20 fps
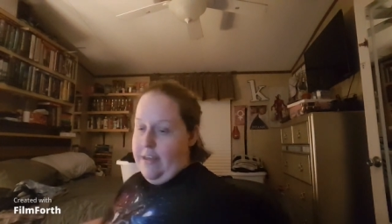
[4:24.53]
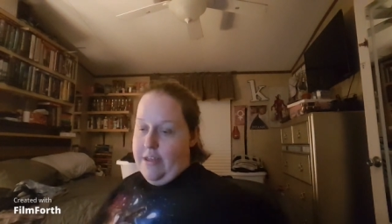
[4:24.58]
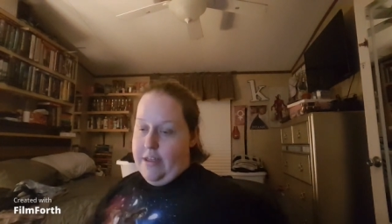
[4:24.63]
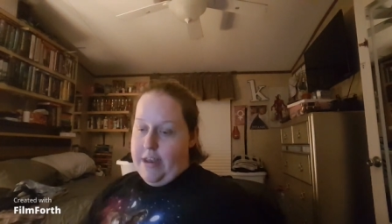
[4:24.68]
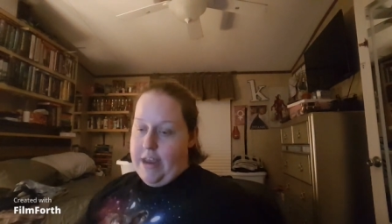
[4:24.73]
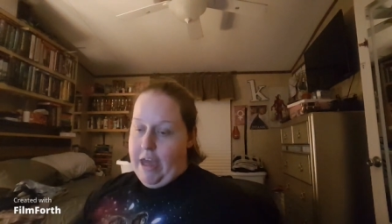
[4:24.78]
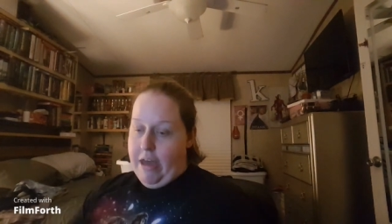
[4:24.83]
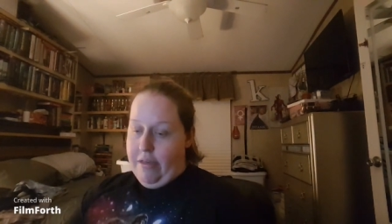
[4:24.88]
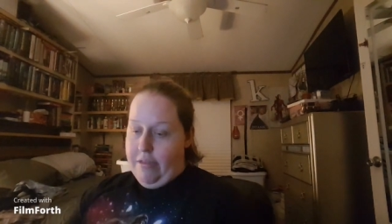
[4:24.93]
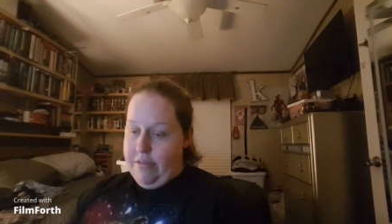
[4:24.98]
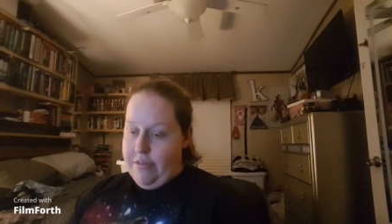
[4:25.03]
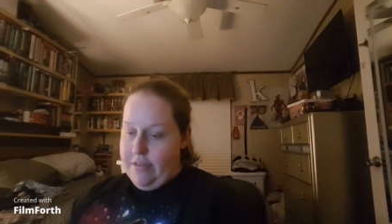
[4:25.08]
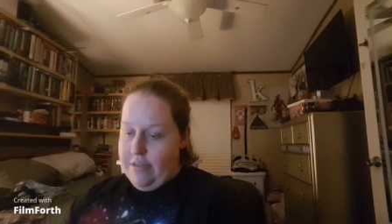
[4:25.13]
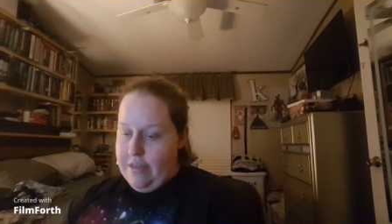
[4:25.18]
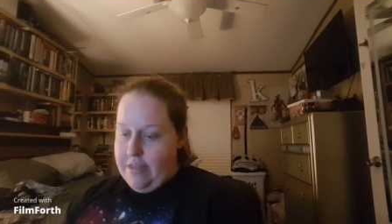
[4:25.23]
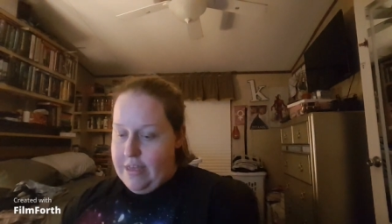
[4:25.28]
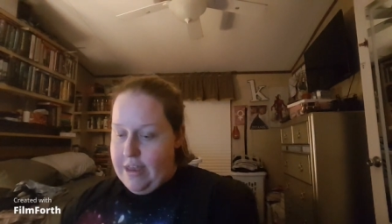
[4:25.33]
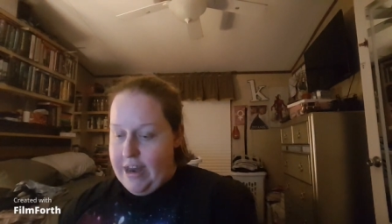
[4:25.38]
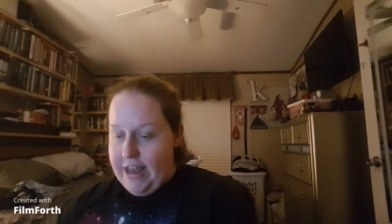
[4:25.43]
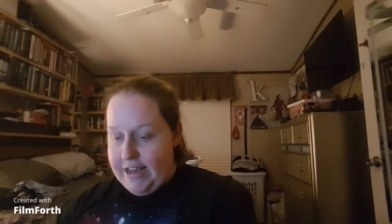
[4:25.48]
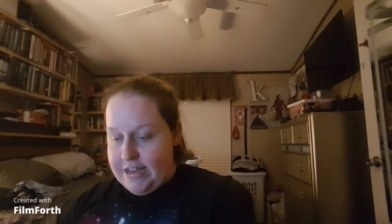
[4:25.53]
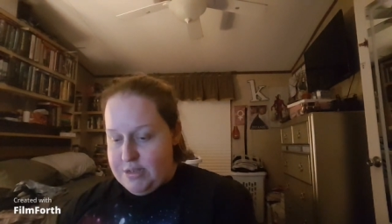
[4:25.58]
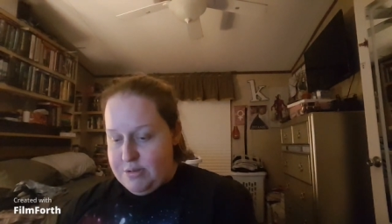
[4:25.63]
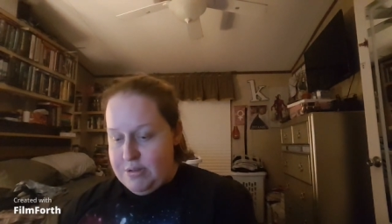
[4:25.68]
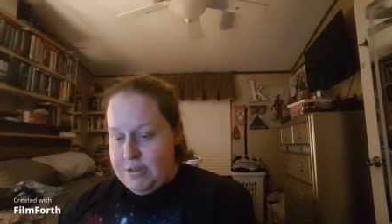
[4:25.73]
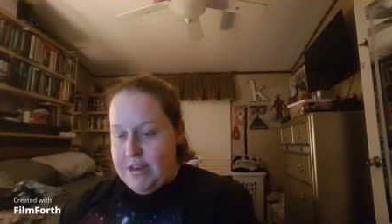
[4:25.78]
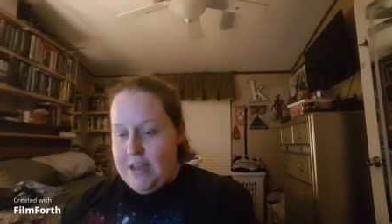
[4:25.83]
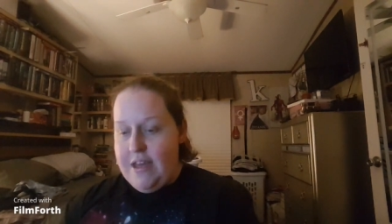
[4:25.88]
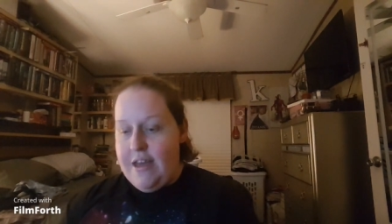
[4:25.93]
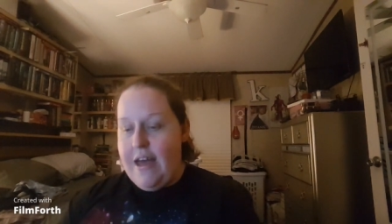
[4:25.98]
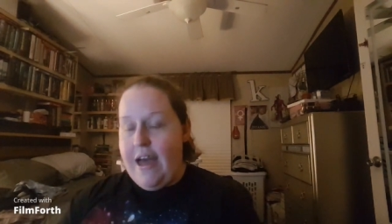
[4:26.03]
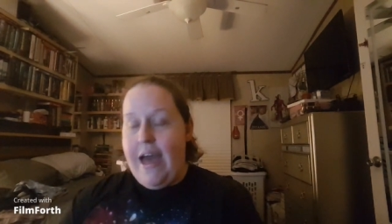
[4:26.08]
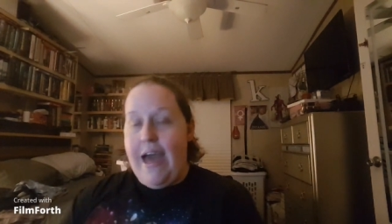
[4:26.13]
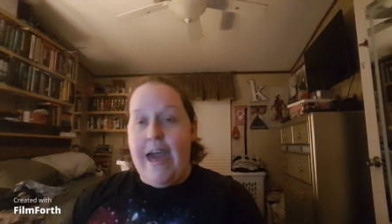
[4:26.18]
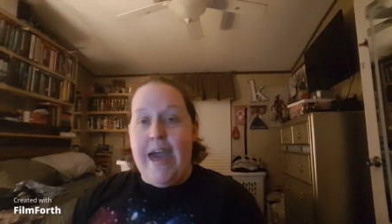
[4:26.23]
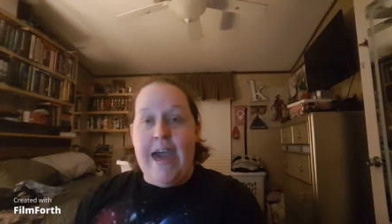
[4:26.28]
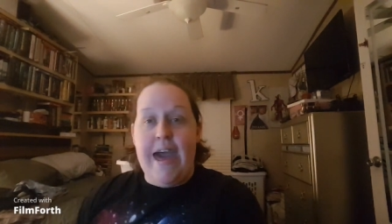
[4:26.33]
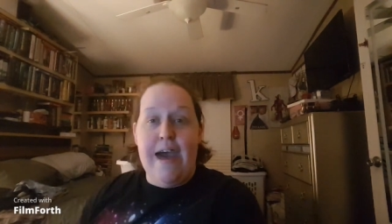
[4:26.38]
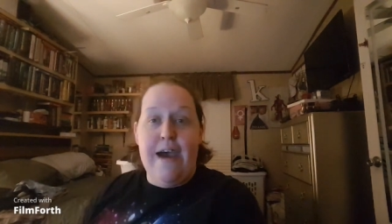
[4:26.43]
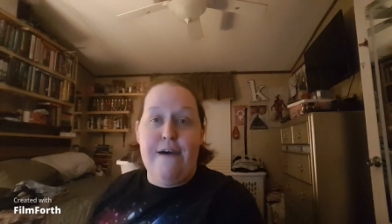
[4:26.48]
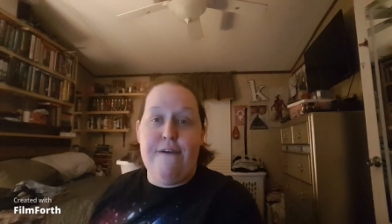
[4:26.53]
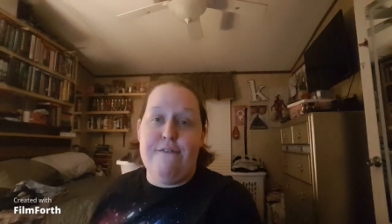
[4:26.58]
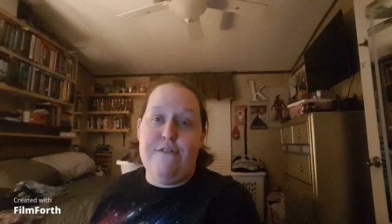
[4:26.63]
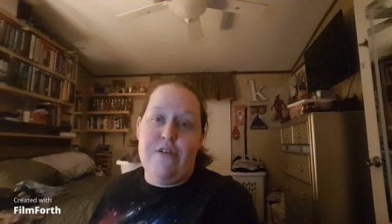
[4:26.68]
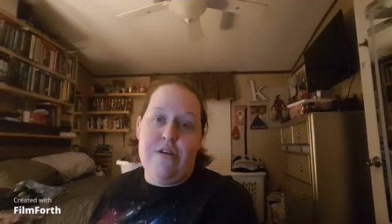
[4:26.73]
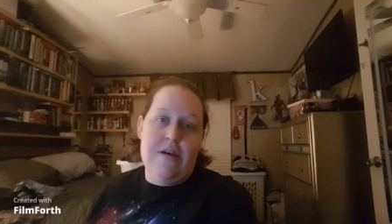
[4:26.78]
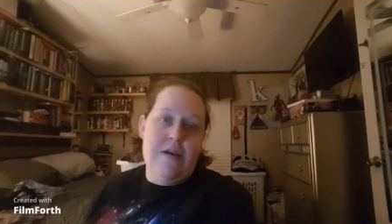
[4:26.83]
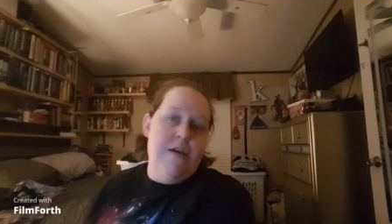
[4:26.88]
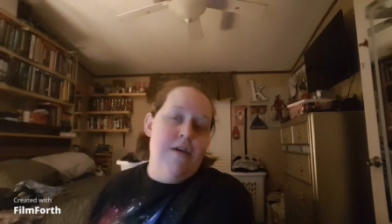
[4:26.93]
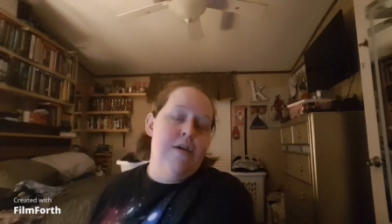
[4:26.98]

Now, the next one, I have